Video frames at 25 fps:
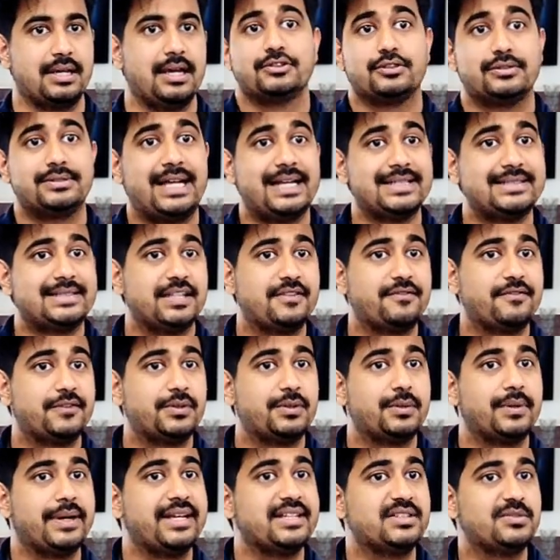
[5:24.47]
So that's it for
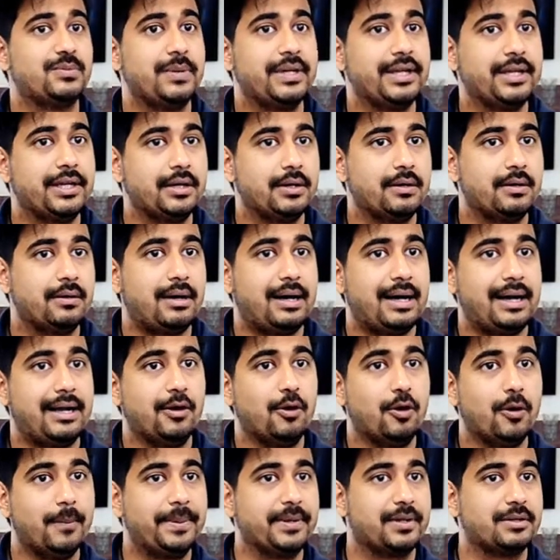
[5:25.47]
today's video. I
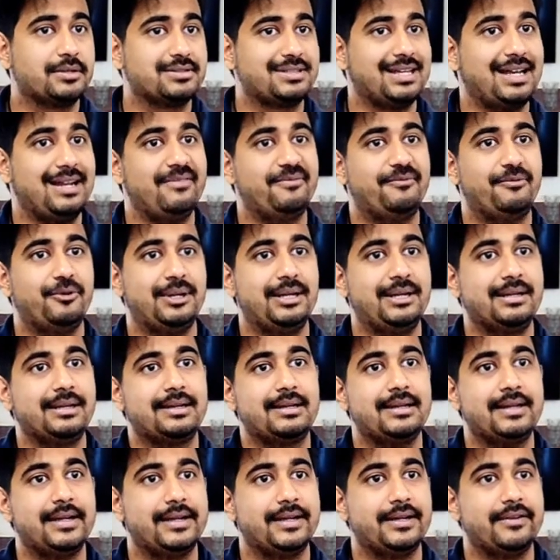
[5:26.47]
hope it was helpful and
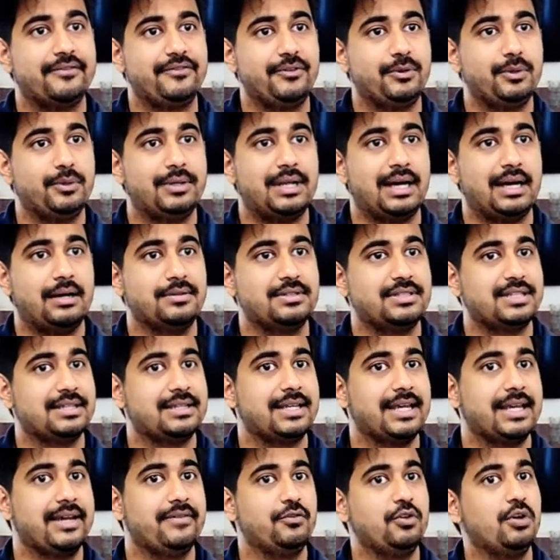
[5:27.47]
cleared a few doubts and
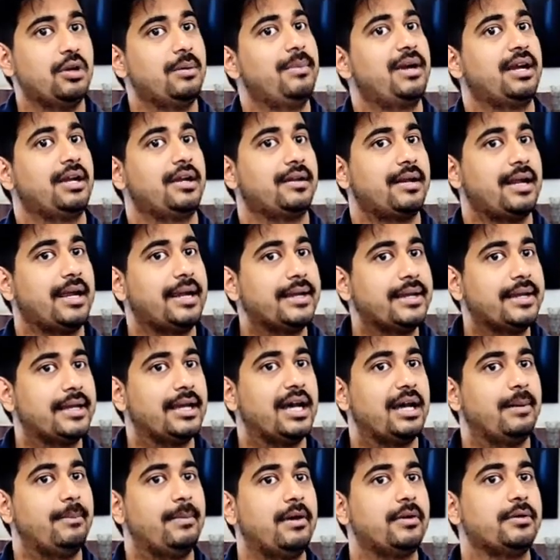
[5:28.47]
gave you a better
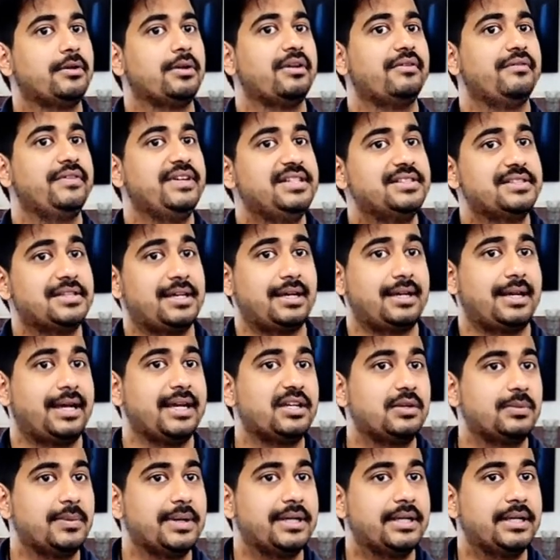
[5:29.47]
idea about your visa and
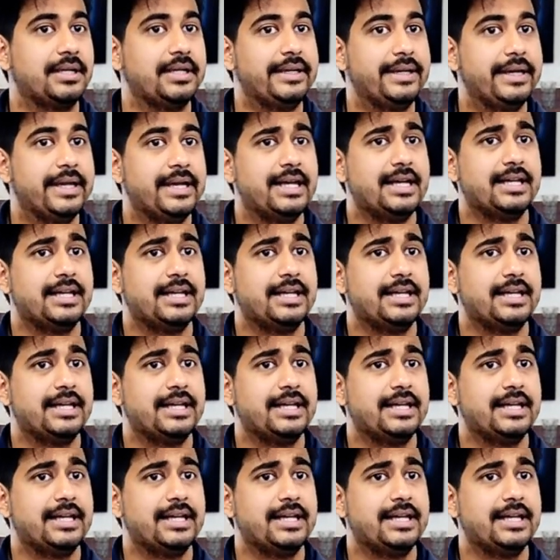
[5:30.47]
I-20.